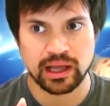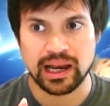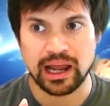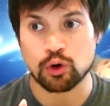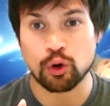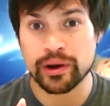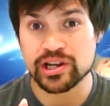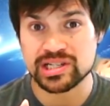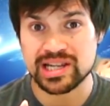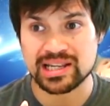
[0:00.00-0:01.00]
Now,
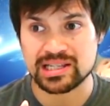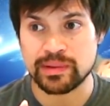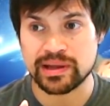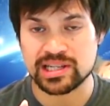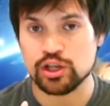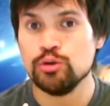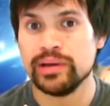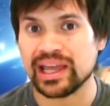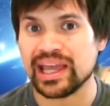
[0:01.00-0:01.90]
corporation tax is basically you being